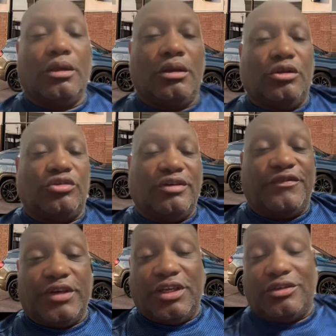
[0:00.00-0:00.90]
This is not
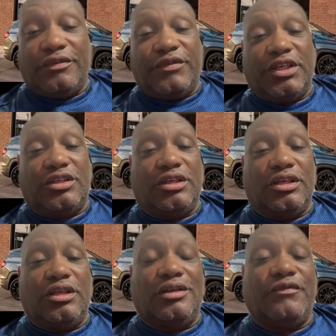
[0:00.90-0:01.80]
financial advice, not
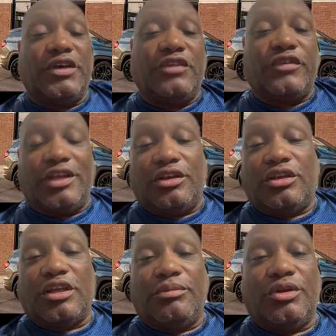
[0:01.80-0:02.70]
legal advice for
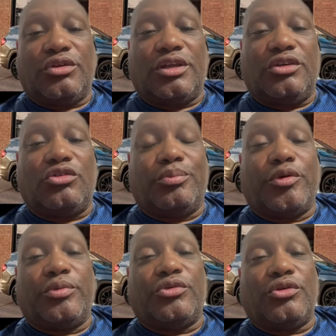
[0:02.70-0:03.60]
entertainment, educational
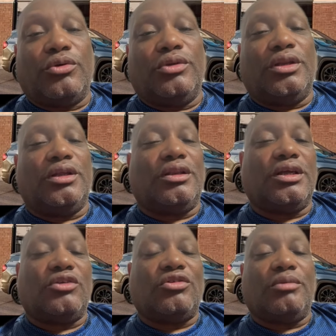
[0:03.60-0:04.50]
purposes only, and
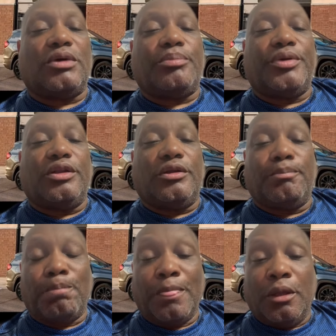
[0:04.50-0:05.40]
anything I say is my opinion.
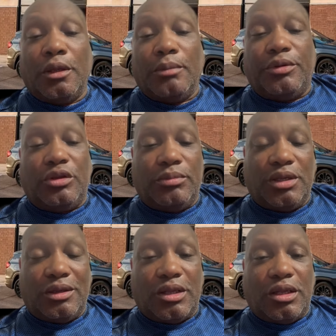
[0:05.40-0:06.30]
Please don't
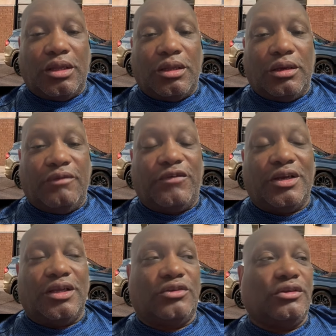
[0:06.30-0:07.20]
make any
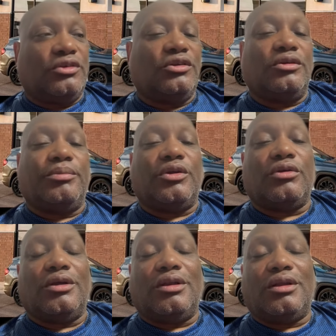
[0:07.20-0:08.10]
financial decision based
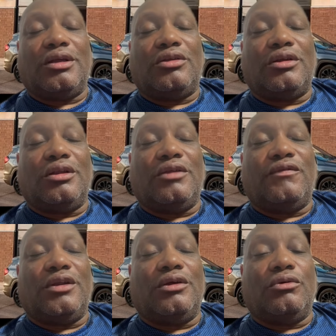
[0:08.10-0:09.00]
on anything I say in these
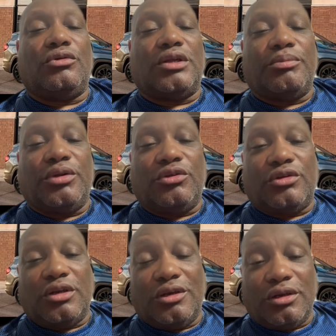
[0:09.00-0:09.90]
videos. That being
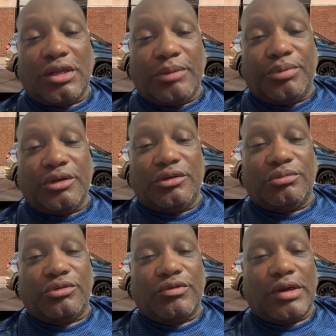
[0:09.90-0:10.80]
said, hit the like button,
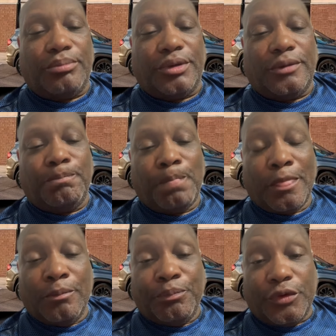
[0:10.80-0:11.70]
subscribe button,
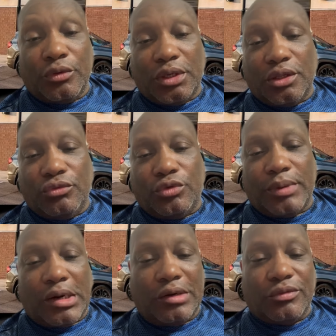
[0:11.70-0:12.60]
all that
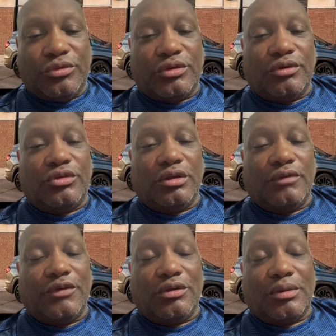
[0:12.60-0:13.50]
YouTube algorithm stuff so you
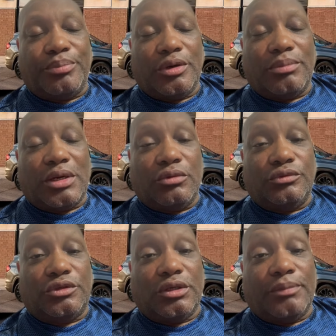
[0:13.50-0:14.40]
get the videos I put them
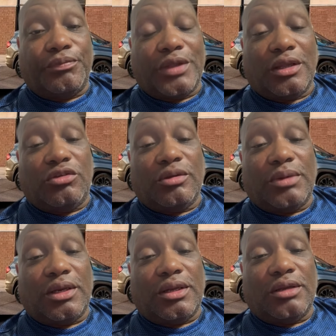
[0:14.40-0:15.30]
out, see them thinking, see them
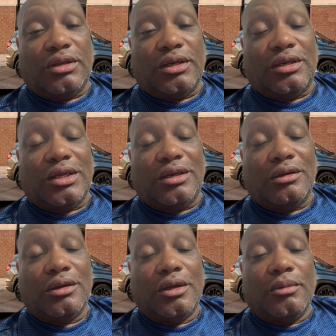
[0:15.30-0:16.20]
analyzing that
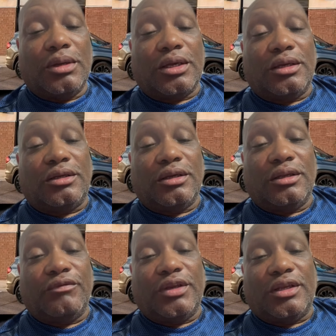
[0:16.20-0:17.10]
data. Like I tell
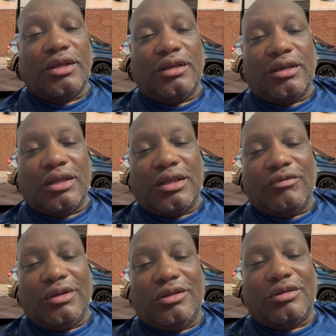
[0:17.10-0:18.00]
every day, the day they
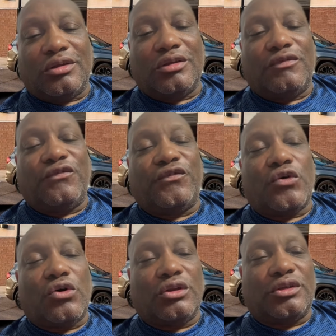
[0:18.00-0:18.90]
release us is
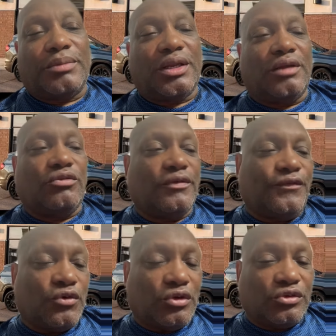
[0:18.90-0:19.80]
false. They're going to give us a
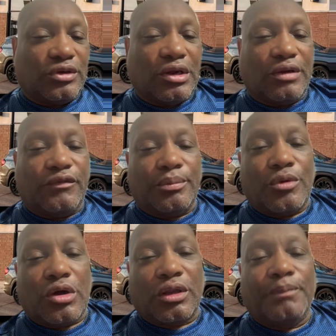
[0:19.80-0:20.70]
false narrative to
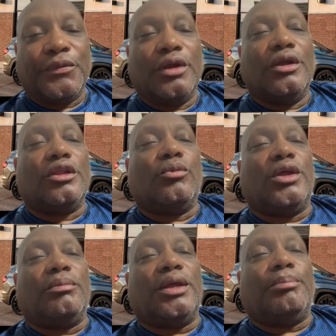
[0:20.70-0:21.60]
market so we
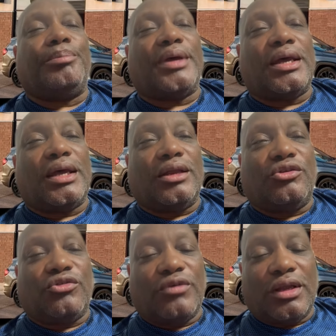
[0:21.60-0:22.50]
can make bad
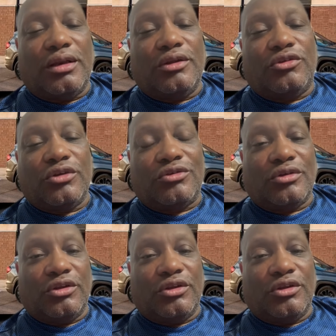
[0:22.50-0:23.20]
trading decisions.